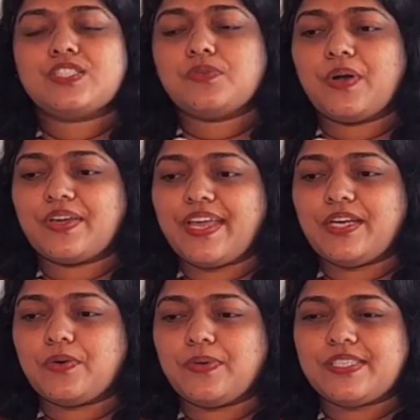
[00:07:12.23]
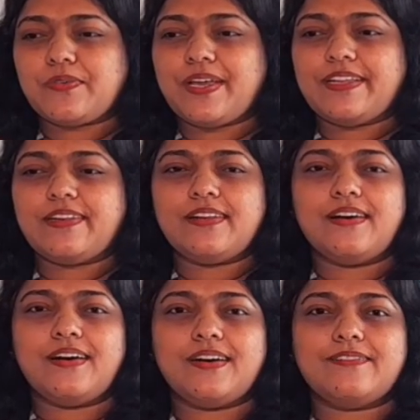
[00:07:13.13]
So what you can do is you can
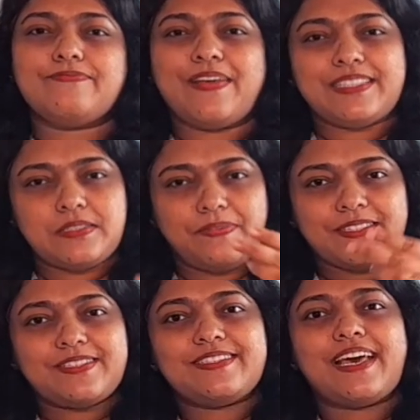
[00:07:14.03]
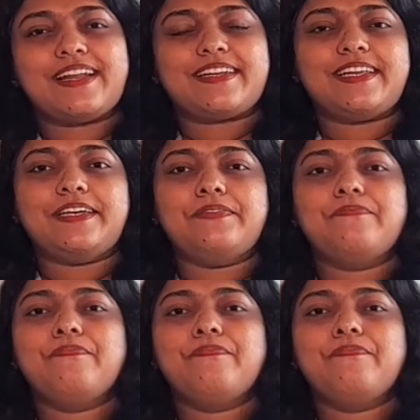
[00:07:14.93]
face the person directly,